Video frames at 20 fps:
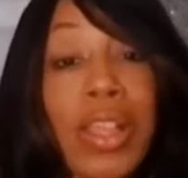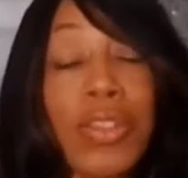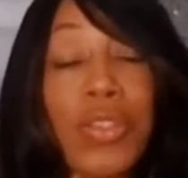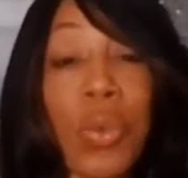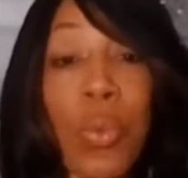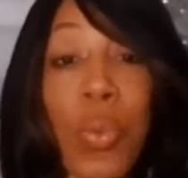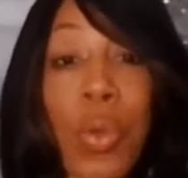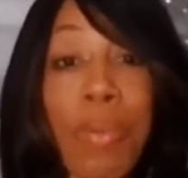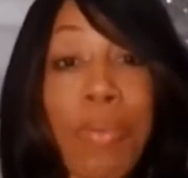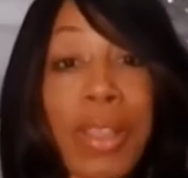
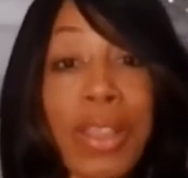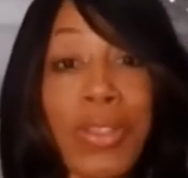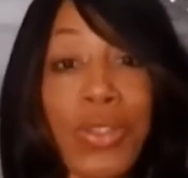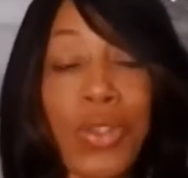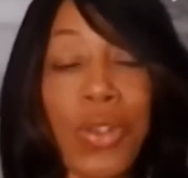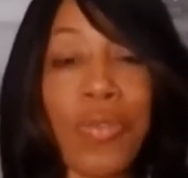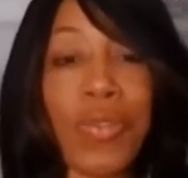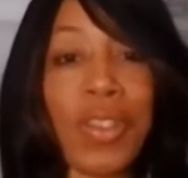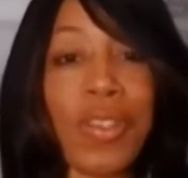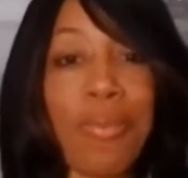to women
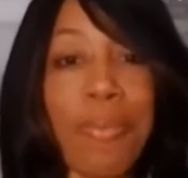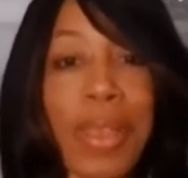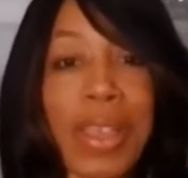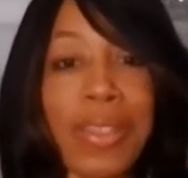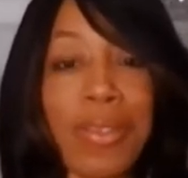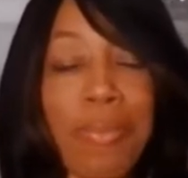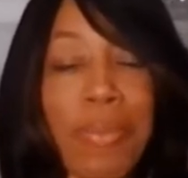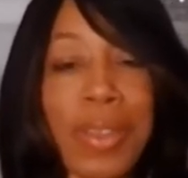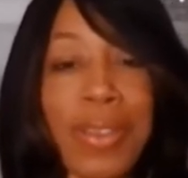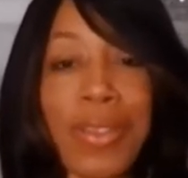service
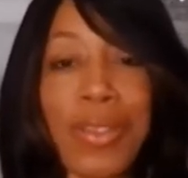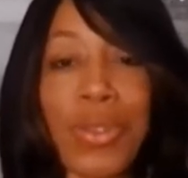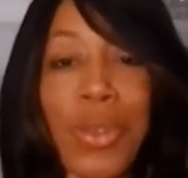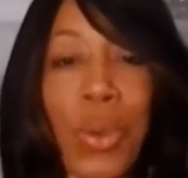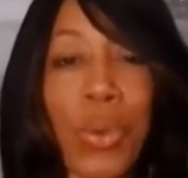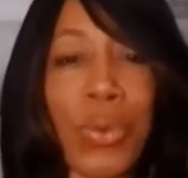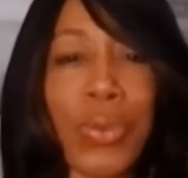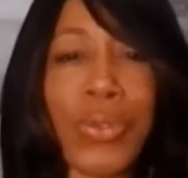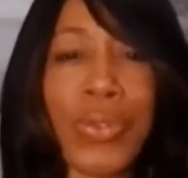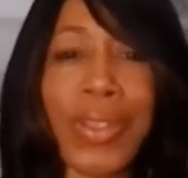based business
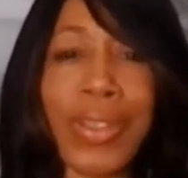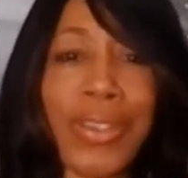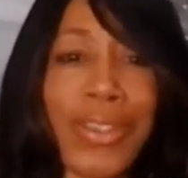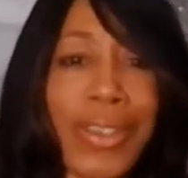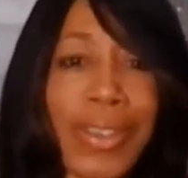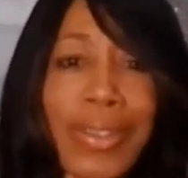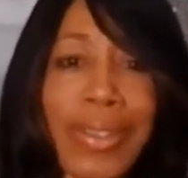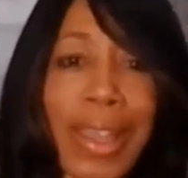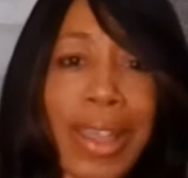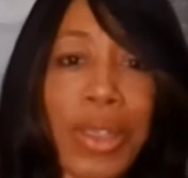owners
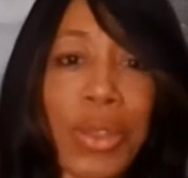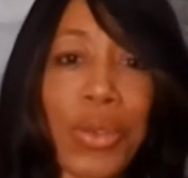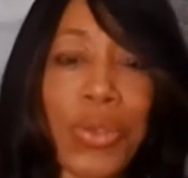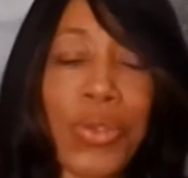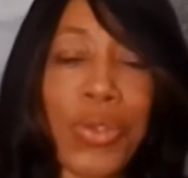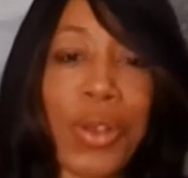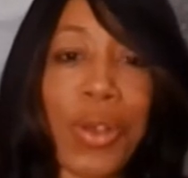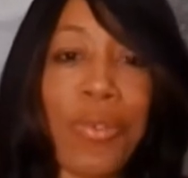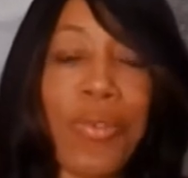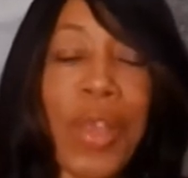just like
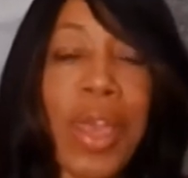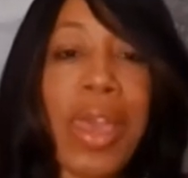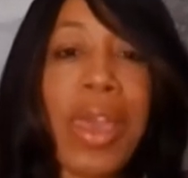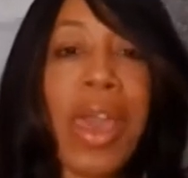yourself,